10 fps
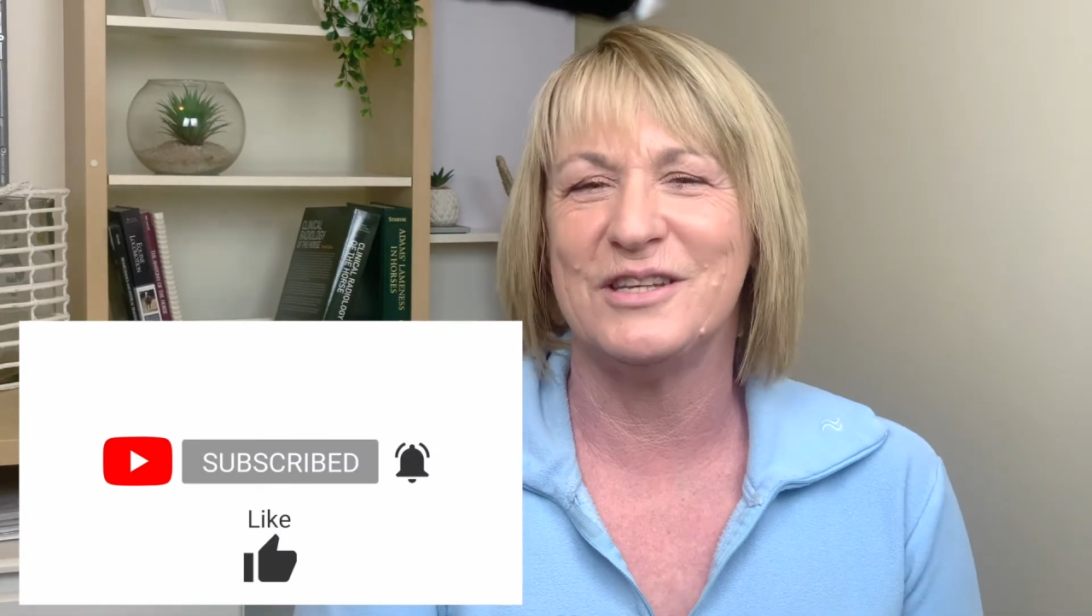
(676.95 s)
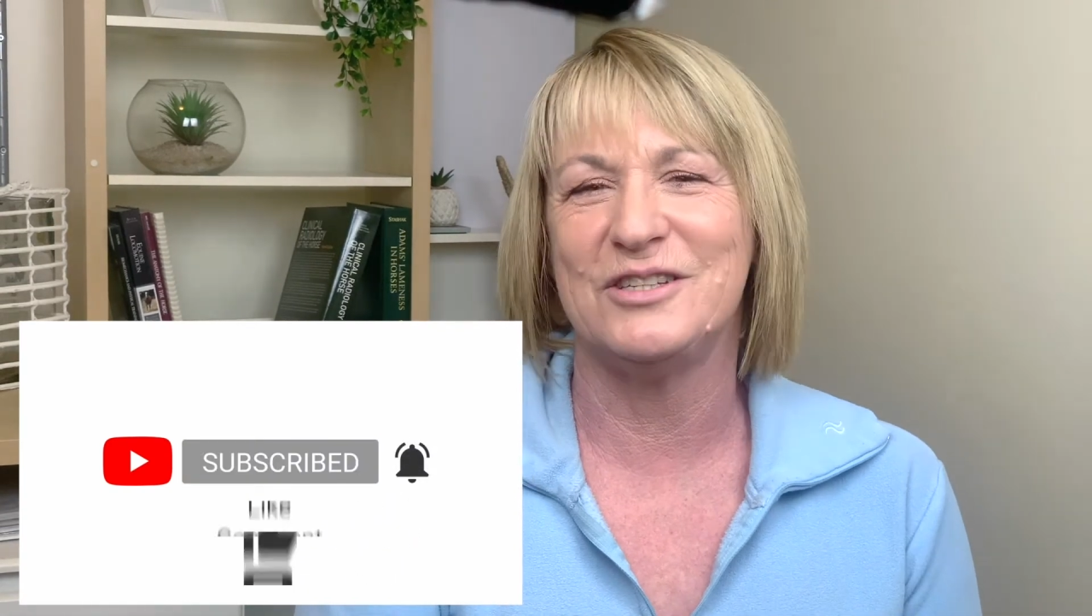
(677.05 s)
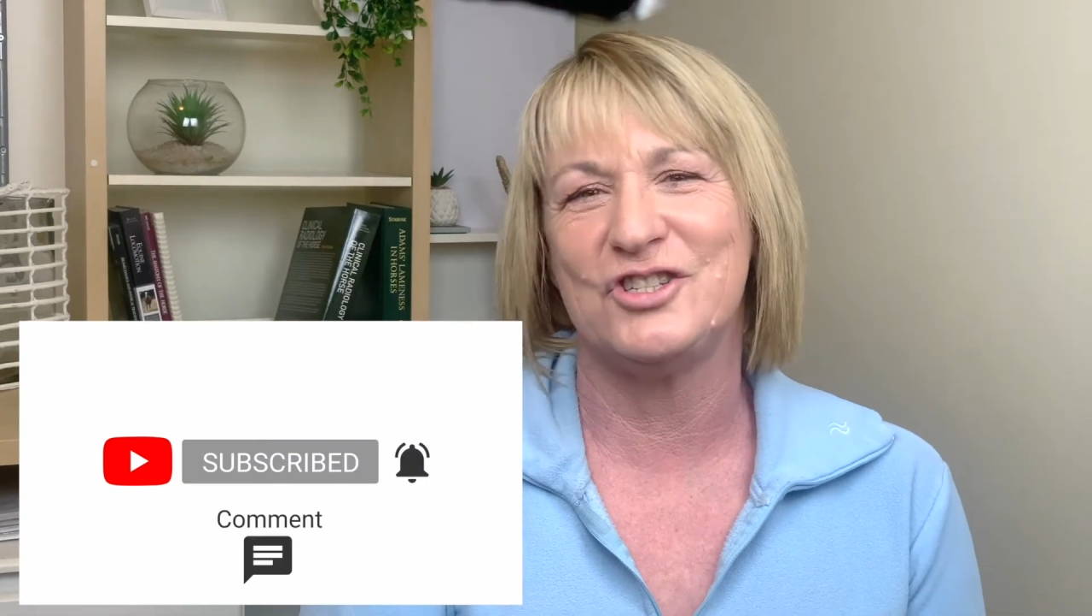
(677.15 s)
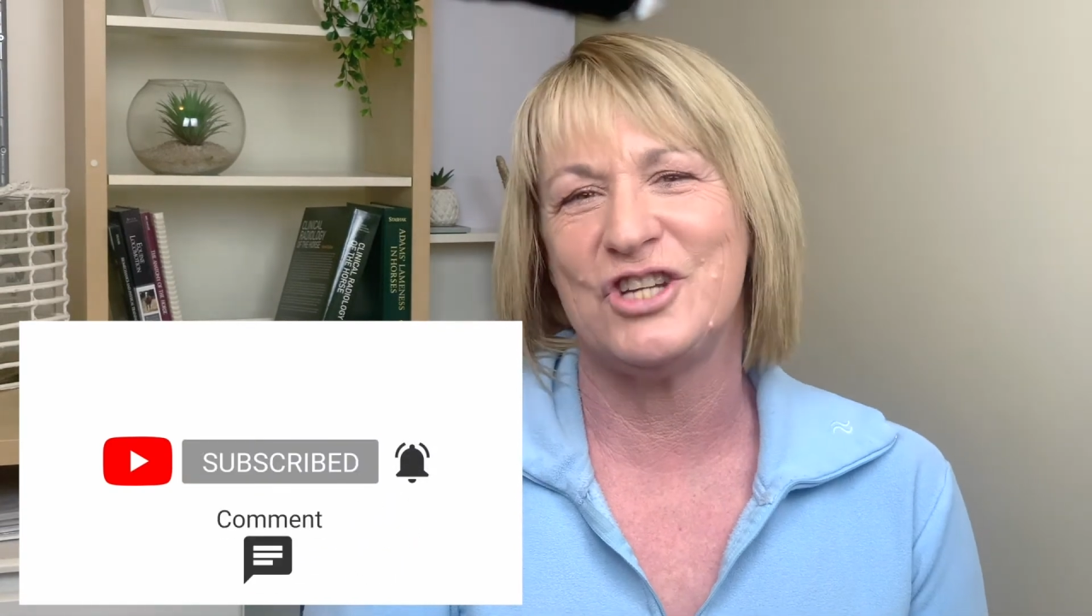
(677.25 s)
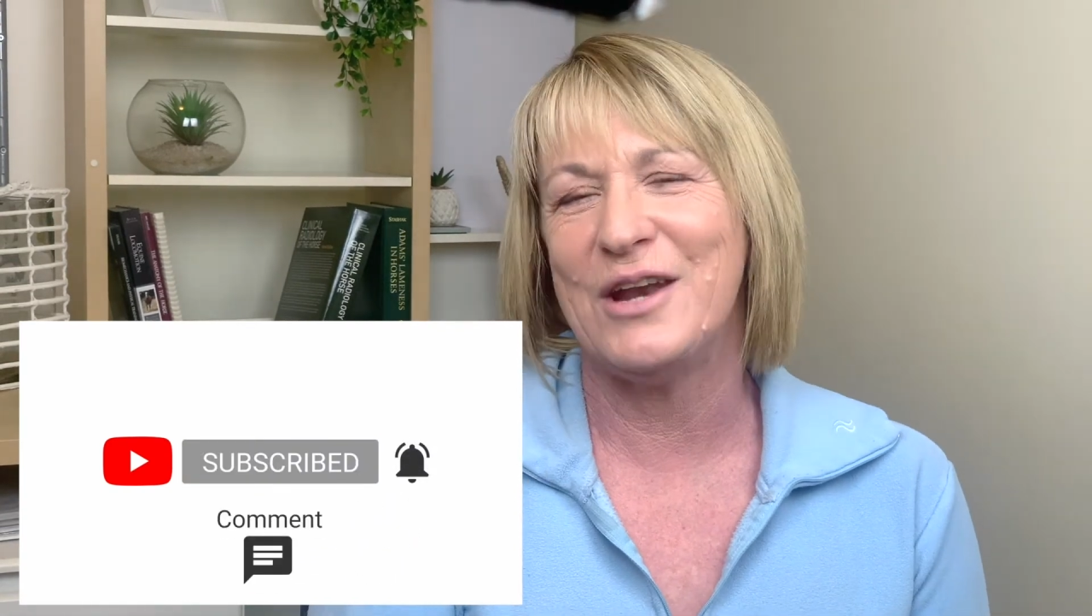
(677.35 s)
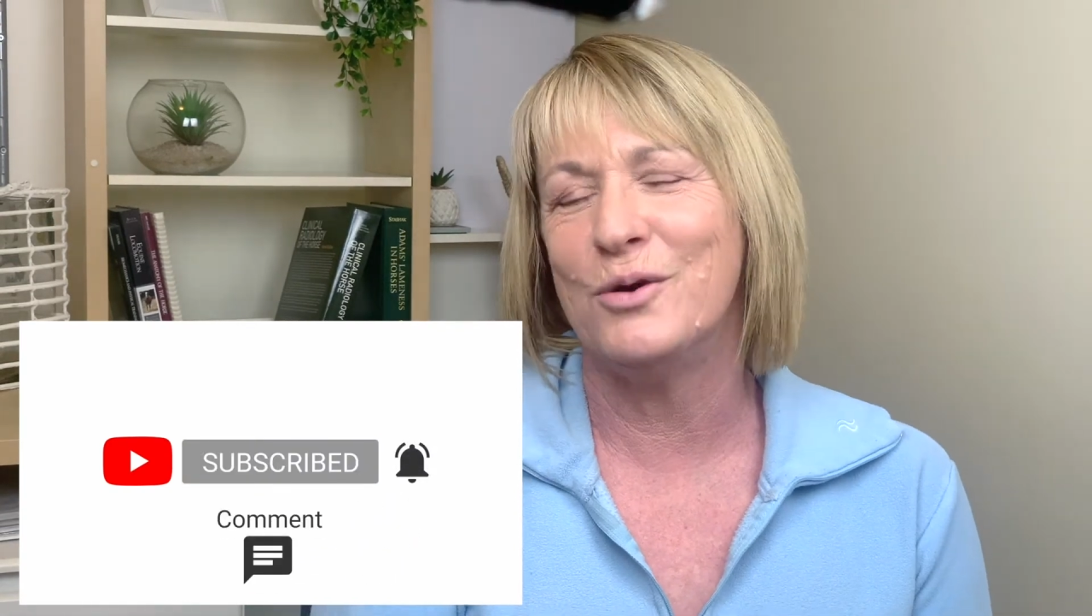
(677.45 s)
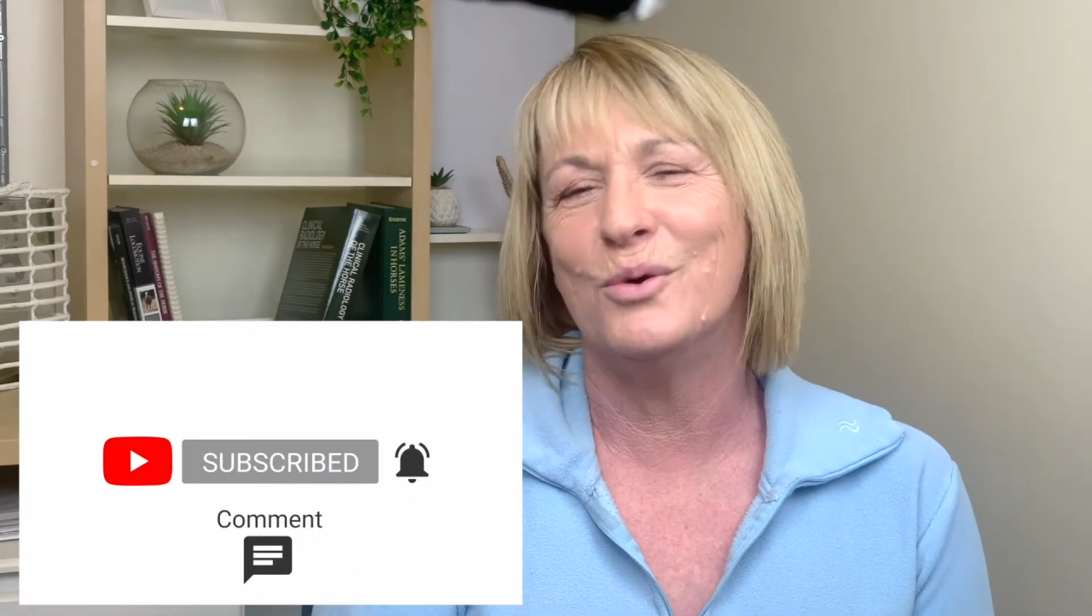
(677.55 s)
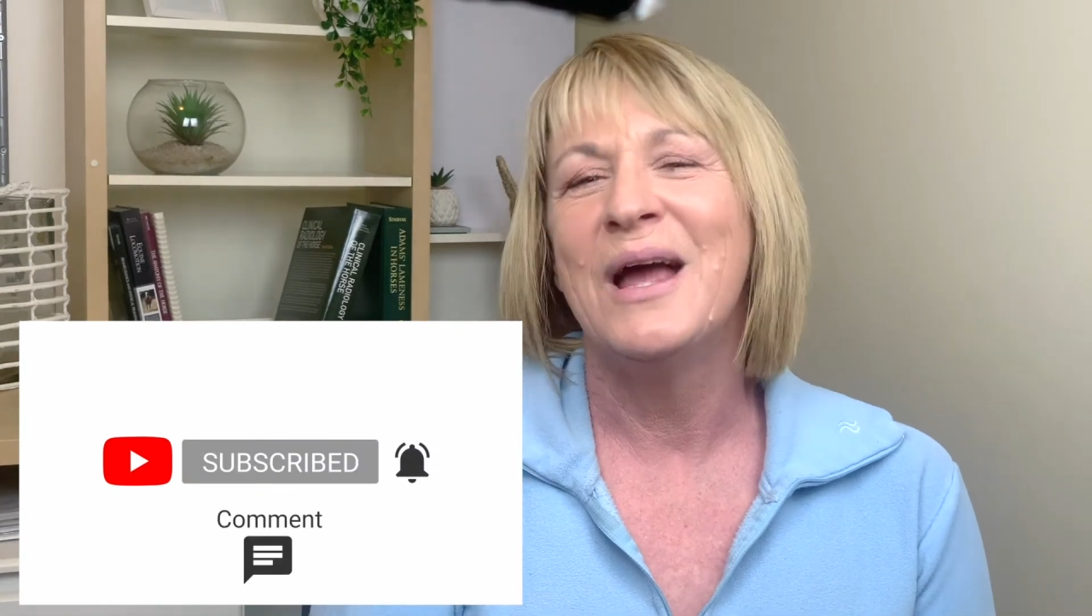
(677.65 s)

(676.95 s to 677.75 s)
this channel,